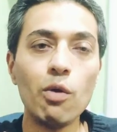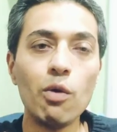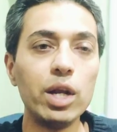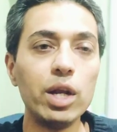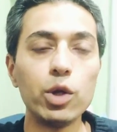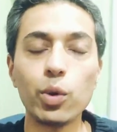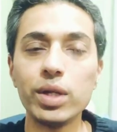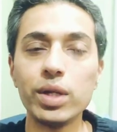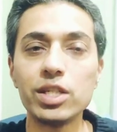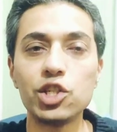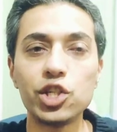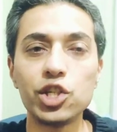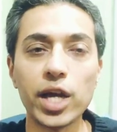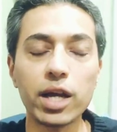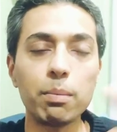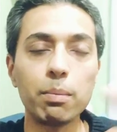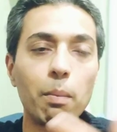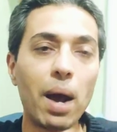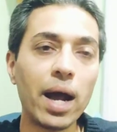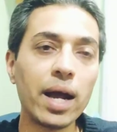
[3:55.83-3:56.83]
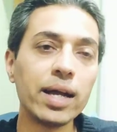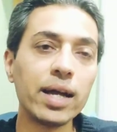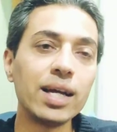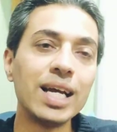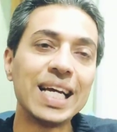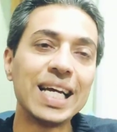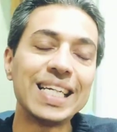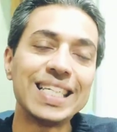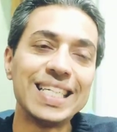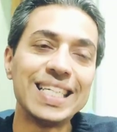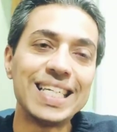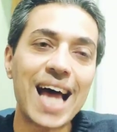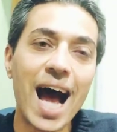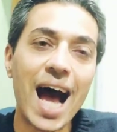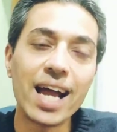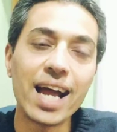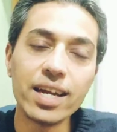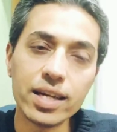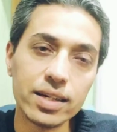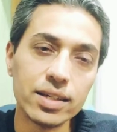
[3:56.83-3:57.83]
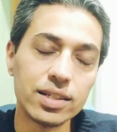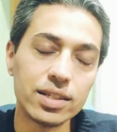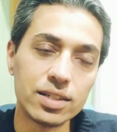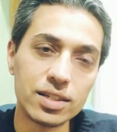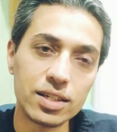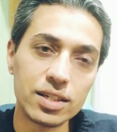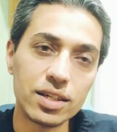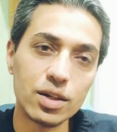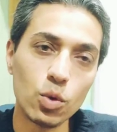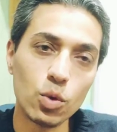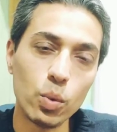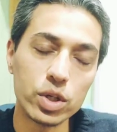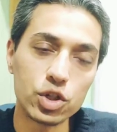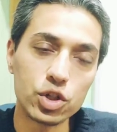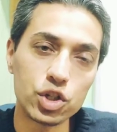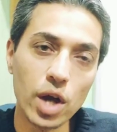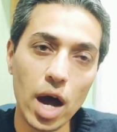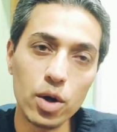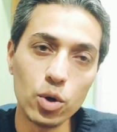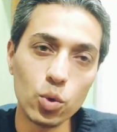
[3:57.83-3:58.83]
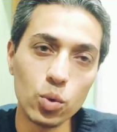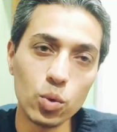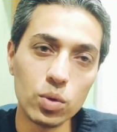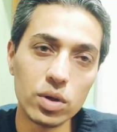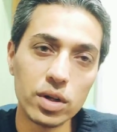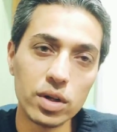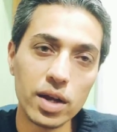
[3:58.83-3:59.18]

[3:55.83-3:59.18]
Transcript: well you can check my diet with shanu